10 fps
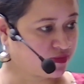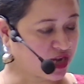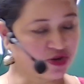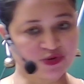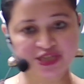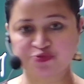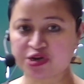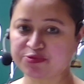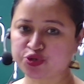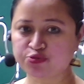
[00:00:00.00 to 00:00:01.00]
Otherwise,
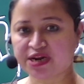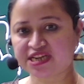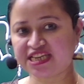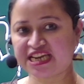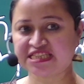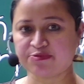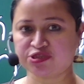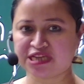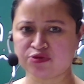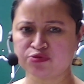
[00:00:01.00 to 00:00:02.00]
pura 2 marks in is about
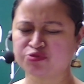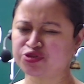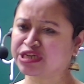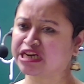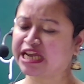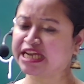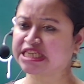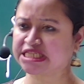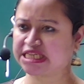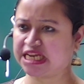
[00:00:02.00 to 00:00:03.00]
Janu, mutu correct
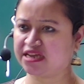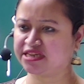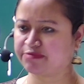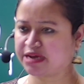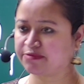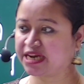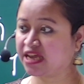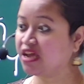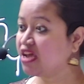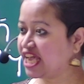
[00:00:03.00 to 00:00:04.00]
asile. Demand mane,
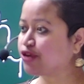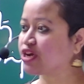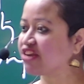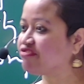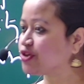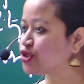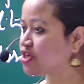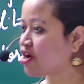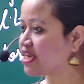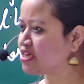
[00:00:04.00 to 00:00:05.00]
etu
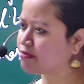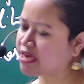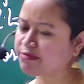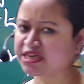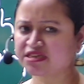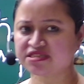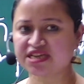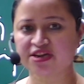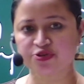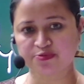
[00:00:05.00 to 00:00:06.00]
confusing hoy na. Demand mane
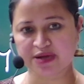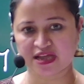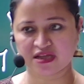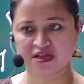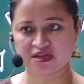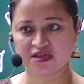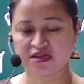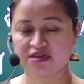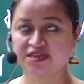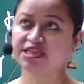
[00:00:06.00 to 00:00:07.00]
desire to buy.
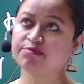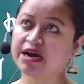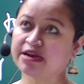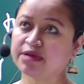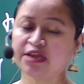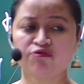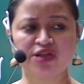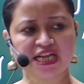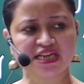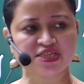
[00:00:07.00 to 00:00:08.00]
The demand mane
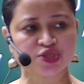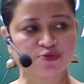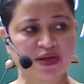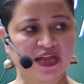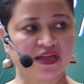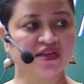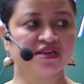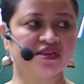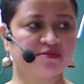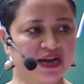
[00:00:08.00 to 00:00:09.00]
willingness to buy.
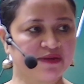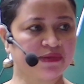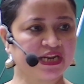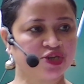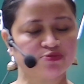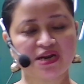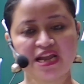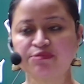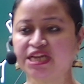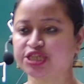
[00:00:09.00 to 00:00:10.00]
Demand mane tumar
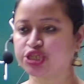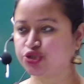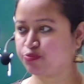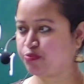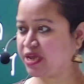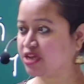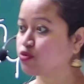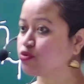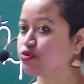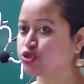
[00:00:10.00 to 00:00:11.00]
ability to pay. Kintu
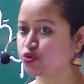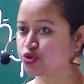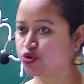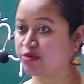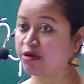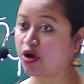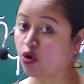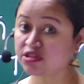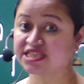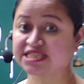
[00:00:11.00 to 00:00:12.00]
kuntu choose koriba.
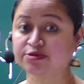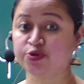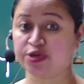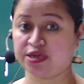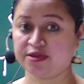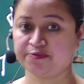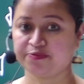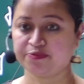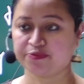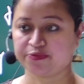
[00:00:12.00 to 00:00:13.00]
All these three.
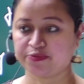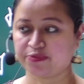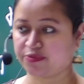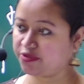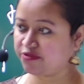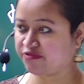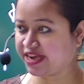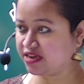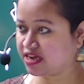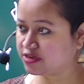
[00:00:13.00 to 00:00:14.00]
Fine?
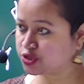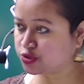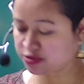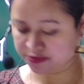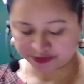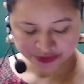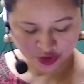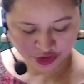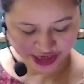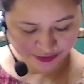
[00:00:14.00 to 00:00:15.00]
Understood?
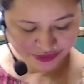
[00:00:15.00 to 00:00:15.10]
Okay.